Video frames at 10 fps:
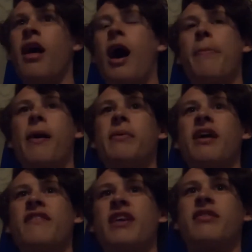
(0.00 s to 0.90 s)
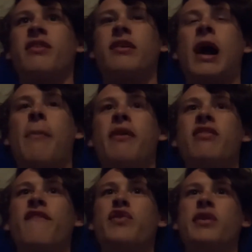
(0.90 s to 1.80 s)
I'll probably have access to comments
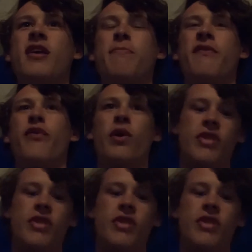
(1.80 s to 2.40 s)
a few days before